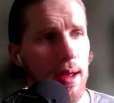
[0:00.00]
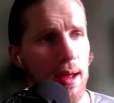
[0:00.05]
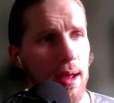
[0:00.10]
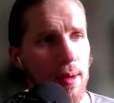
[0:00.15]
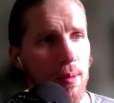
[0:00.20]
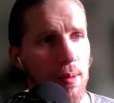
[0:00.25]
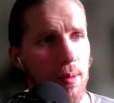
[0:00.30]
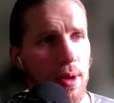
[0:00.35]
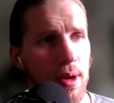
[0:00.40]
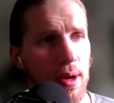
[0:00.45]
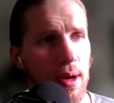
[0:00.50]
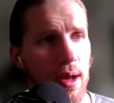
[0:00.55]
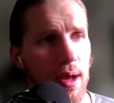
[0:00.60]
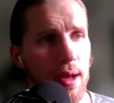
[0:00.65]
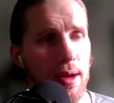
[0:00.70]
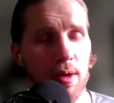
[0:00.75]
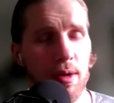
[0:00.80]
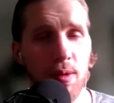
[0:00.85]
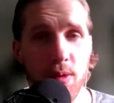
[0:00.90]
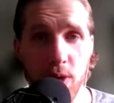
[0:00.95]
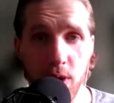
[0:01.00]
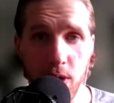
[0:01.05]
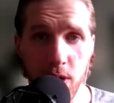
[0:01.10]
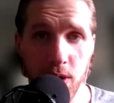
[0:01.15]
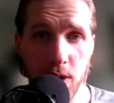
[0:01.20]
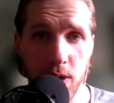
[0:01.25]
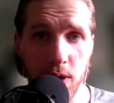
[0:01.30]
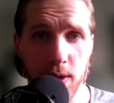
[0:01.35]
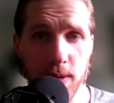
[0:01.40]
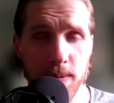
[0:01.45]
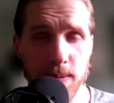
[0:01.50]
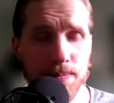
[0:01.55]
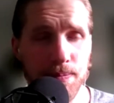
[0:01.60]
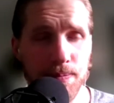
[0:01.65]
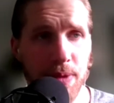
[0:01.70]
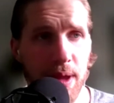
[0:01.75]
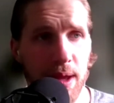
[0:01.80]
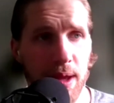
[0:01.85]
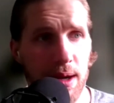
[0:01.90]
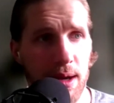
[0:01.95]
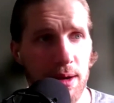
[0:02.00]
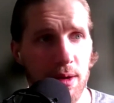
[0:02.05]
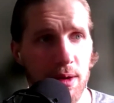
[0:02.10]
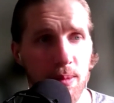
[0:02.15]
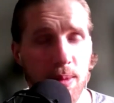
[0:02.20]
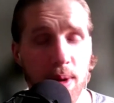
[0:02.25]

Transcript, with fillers: And when I knew her, and I knew